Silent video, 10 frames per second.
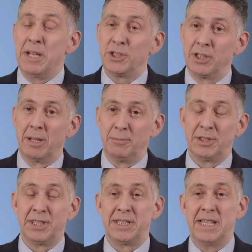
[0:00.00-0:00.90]
patient
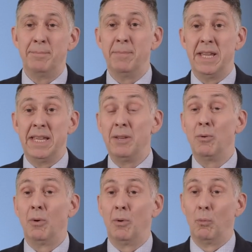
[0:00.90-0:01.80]
comes to see me
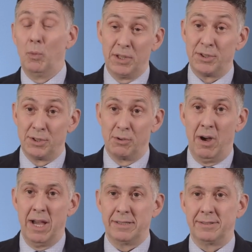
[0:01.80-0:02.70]
with
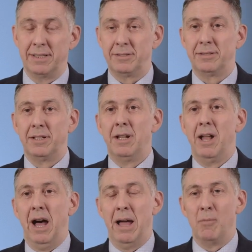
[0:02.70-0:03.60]
psoriasis,
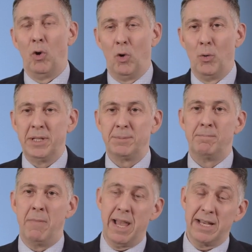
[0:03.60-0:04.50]
I'm always
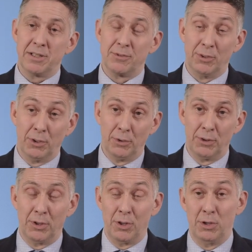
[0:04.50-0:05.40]
mindful
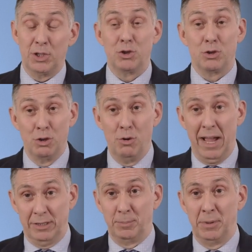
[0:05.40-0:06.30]
that there are two
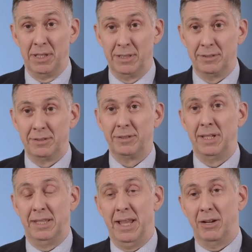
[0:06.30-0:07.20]
experts
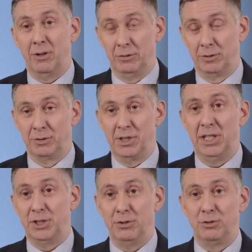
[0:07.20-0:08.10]
in that
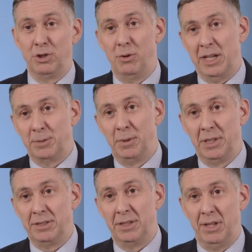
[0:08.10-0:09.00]
consultation, two
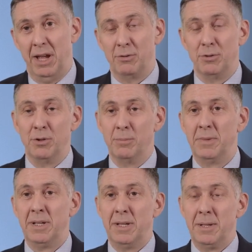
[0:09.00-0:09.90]
experts in that
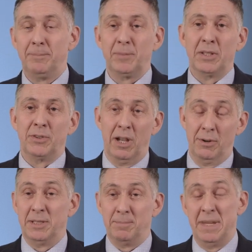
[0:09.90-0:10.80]
room.
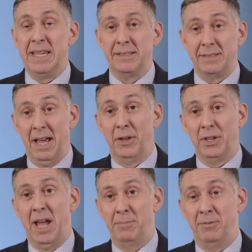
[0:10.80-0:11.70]
There is me as a
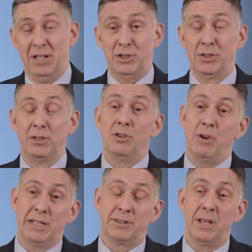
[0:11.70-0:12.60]
healthcare professional
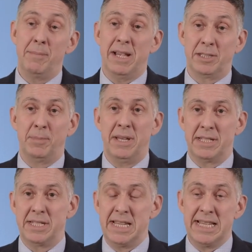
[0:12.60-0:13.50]
who has some
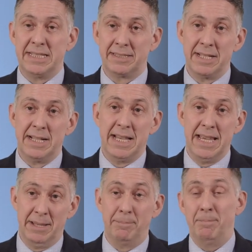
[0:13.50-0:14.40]
expertise
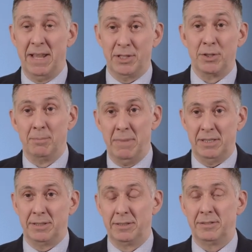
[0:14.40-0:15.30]
in medical
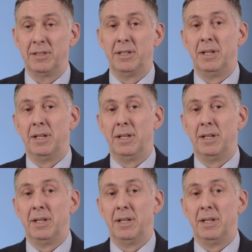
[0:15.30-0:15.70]
matters,